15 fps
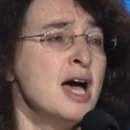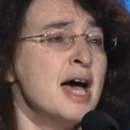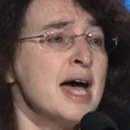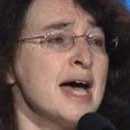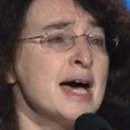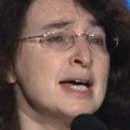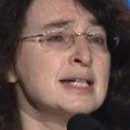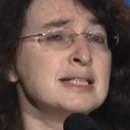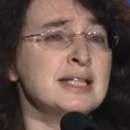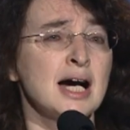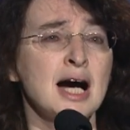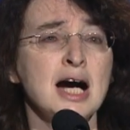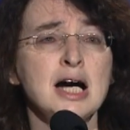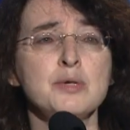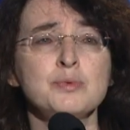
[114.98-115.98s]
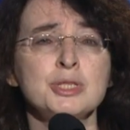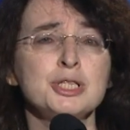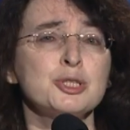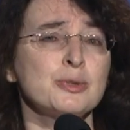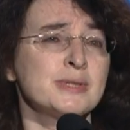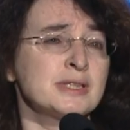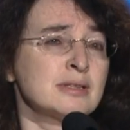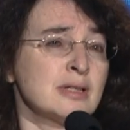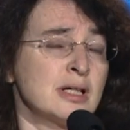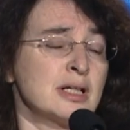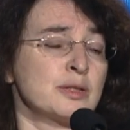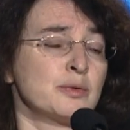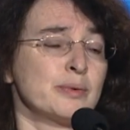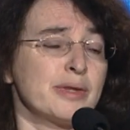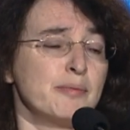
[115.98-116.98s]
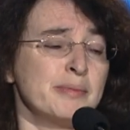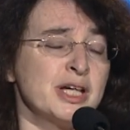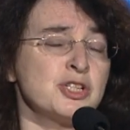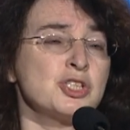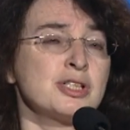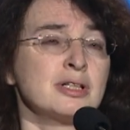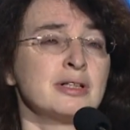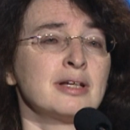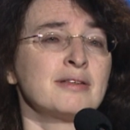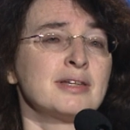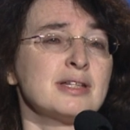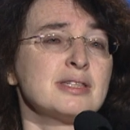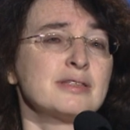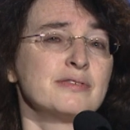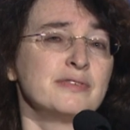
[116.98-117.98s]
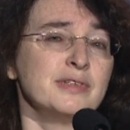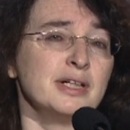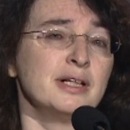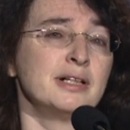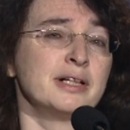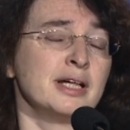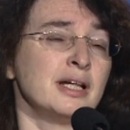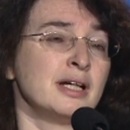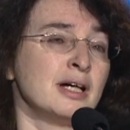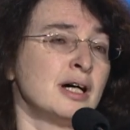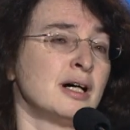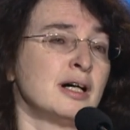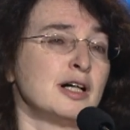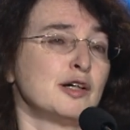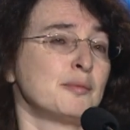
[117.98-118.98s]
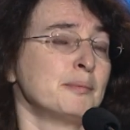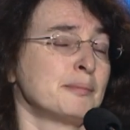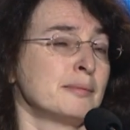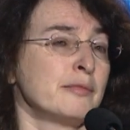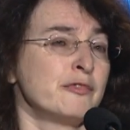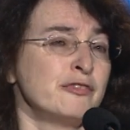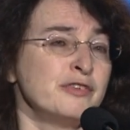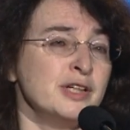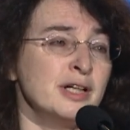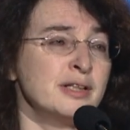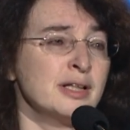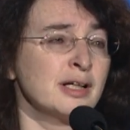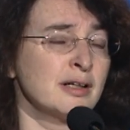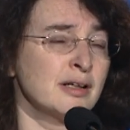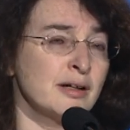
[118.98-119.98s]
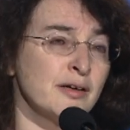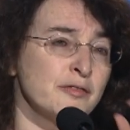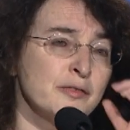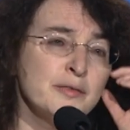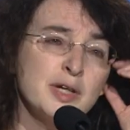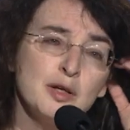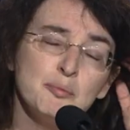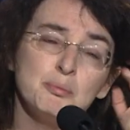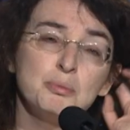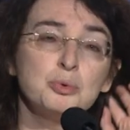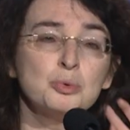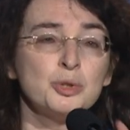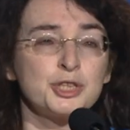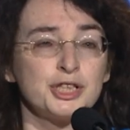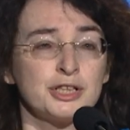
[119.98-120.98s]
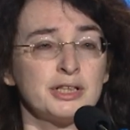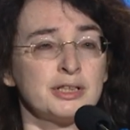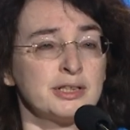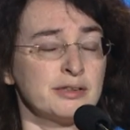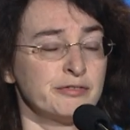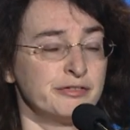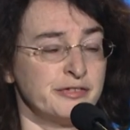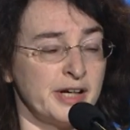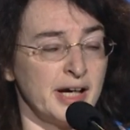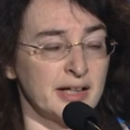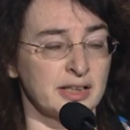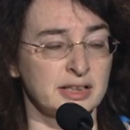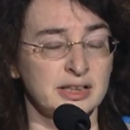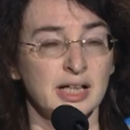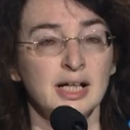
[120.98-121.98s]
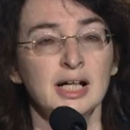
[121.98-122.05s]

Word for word: And I want to start with mentioning this very, uh, very important fact.